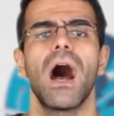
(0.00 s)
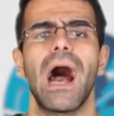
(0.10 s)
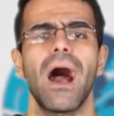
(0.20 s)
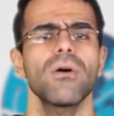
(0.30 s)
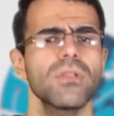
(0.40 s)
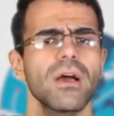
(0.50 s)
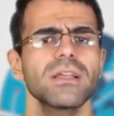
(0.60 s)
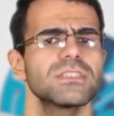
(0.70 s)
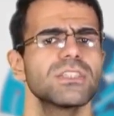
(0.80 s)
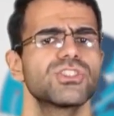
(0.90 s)
How
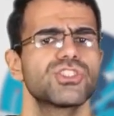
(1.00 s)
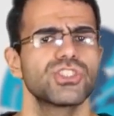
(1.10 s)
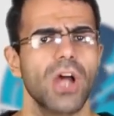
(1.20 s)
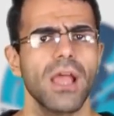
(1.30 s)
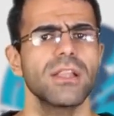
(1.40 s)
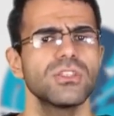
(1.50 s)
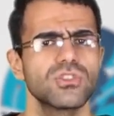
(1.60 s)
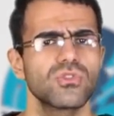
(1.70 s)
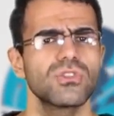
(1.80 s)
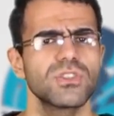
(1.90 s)
long is a
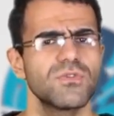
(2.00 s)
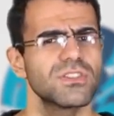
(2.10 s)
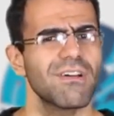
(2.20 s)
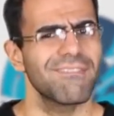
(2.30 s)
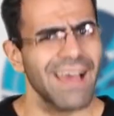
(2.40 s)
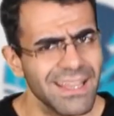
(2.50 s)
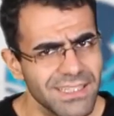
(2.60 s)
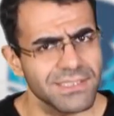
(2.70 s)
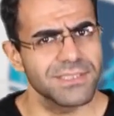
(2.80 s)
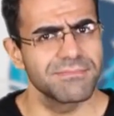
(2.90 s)
Chinese tourist visa
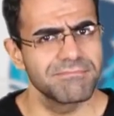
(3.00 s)
valid?